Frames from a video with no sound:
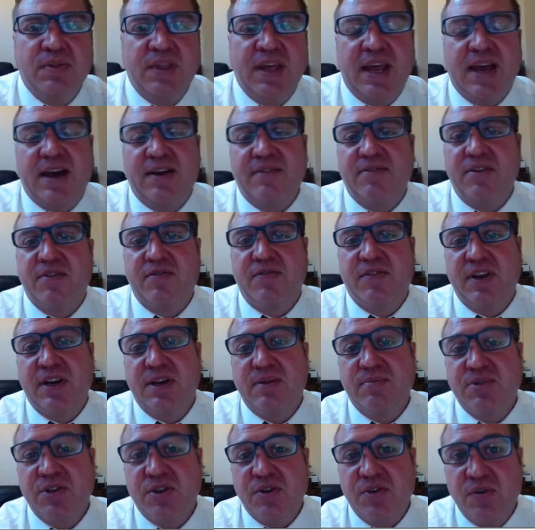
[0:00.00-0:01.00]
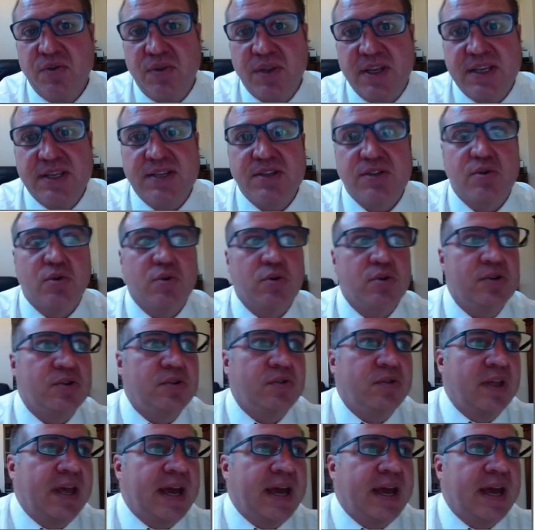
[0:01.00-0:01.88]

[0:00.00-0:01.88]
they have the freedom to do this or do